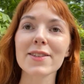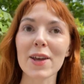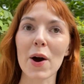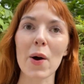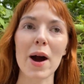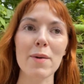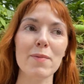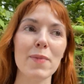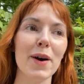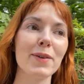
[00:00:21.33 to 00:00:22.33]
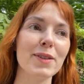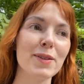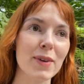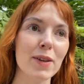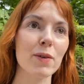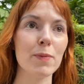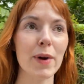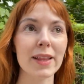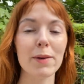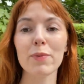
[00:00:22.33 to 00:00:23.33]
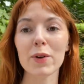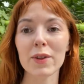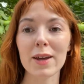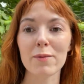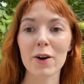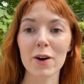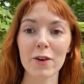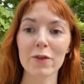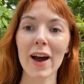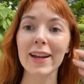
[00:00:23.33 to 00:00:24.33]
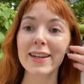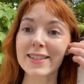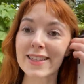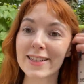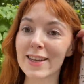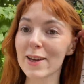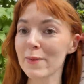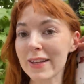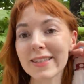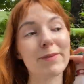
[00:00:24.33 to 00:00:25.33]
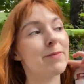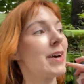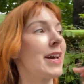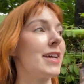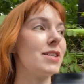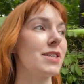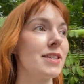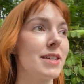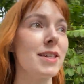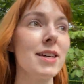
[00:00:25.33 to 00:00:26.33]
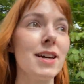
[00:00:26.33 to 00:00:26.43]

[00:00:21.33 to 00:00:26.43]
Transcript: so I'm about to meet with my deputy name of Agnes Entertainment, my agency.